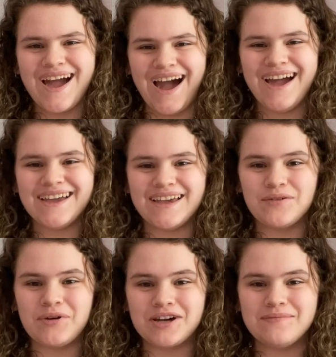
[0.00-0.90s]
Hi,
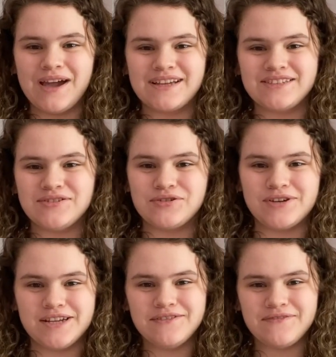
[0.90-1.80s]
and welcome back to
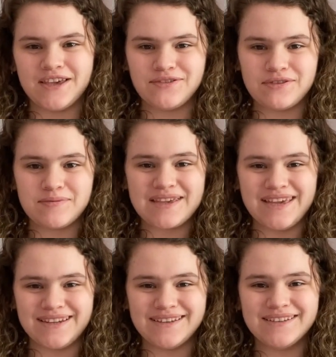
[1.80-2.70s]
Creative Faith with
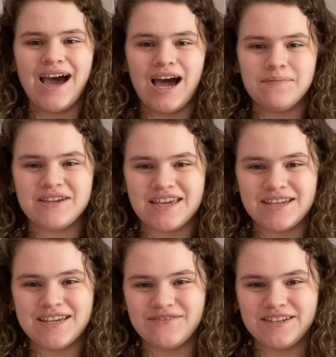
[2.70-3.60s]
Makenna. I'm
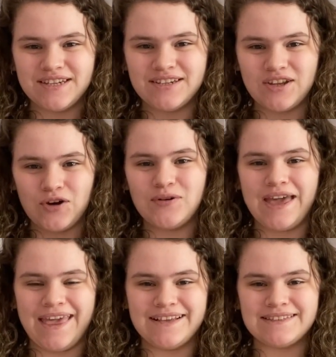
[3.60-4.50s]
Makenna, if you didn't know,
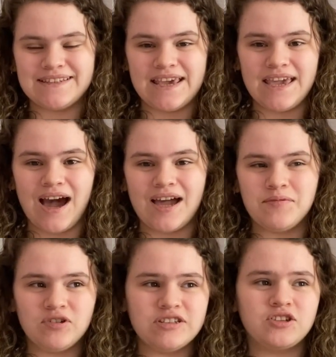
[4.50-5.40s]
and today I'm
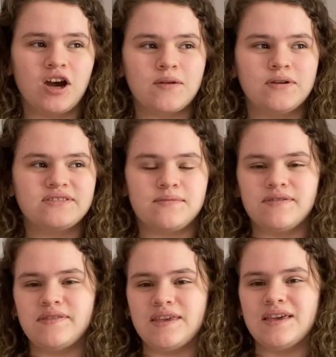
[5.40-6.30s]
going to talk about some
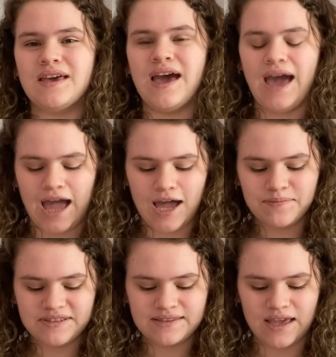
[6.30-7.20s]
of the
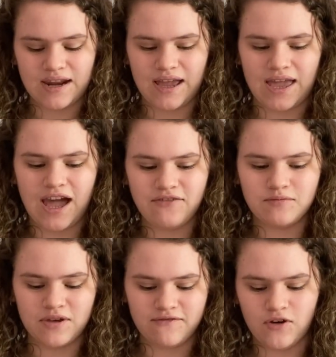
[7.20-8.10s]
apps that I have
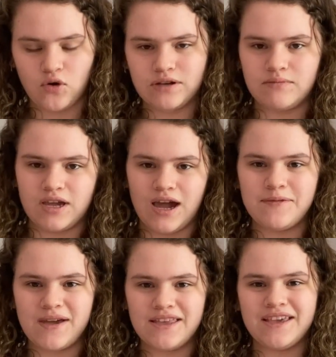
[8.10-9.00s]
on my phone and my
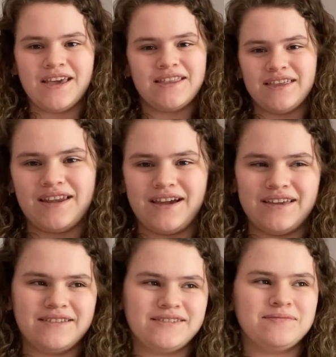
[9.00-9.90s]
iPad that
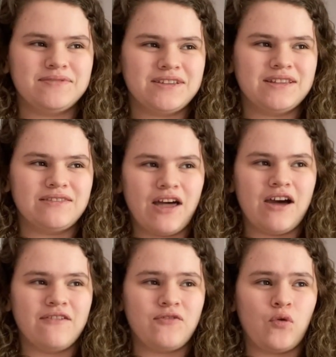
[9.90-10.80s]
I simply
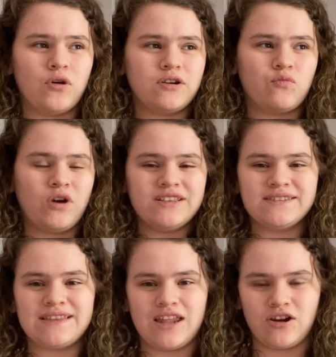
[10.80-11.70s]
love, or
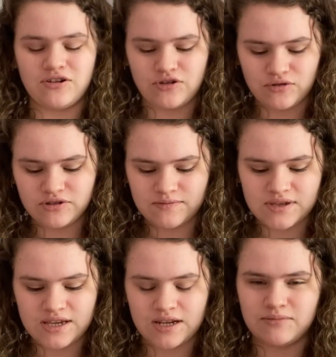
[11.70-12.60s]
ones that are new to
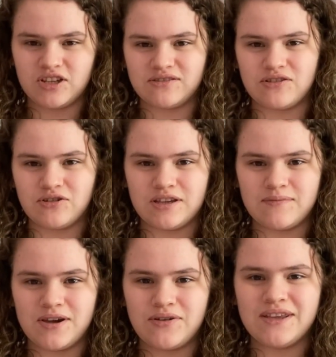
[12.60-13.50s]
me and I'm just learning
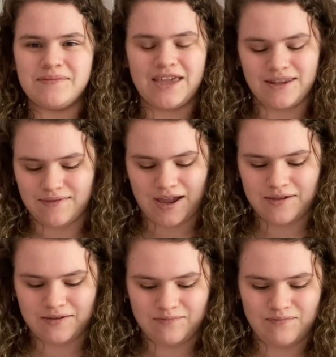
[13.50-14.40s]
about that
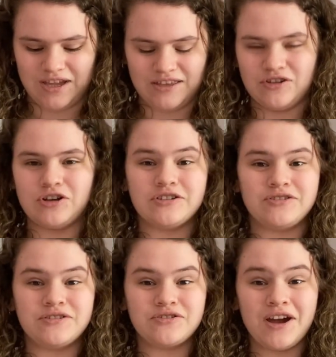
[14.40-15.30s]
I might encourage
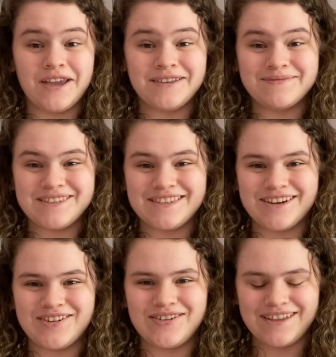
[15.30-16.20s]
you to try.
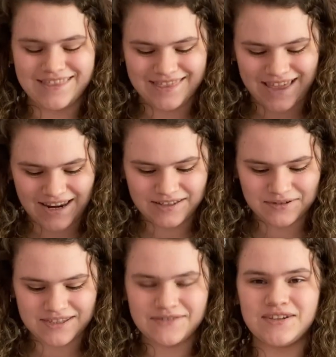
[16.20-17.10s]
So that is
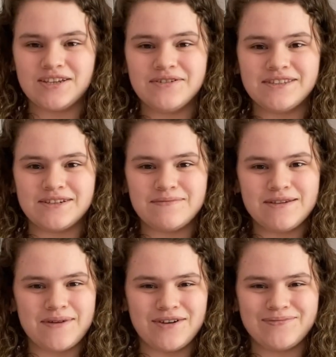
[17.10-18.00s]
what this video is going to be about.